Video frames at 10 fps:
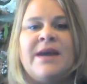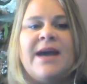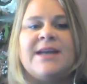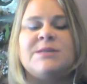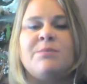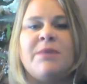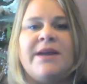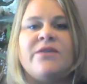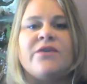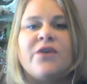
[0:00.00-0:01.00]

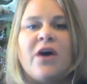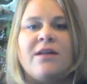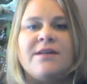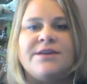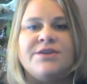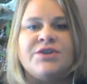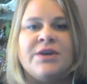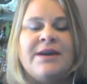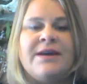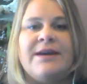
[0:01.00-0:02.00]
explain their knowledge
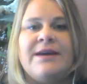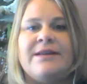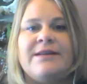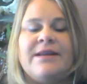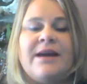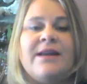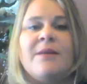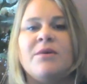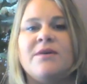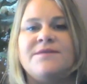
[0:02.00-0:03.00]
in a
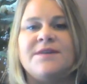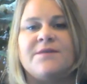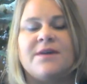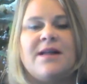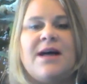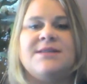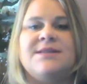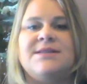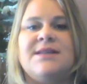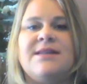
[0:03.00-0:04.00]
number of different
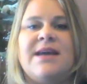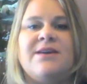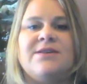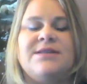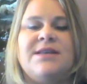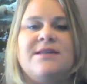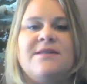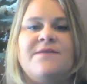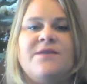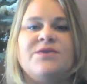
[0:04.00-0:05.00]
classes that they could see in
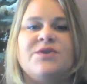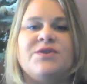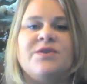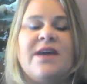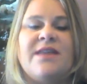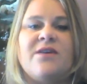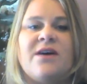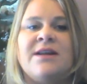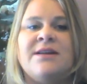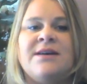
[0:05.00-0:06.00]
the future. So they
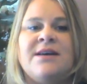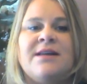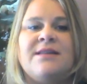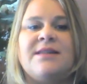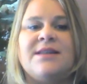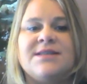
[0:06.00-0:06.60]
thought that the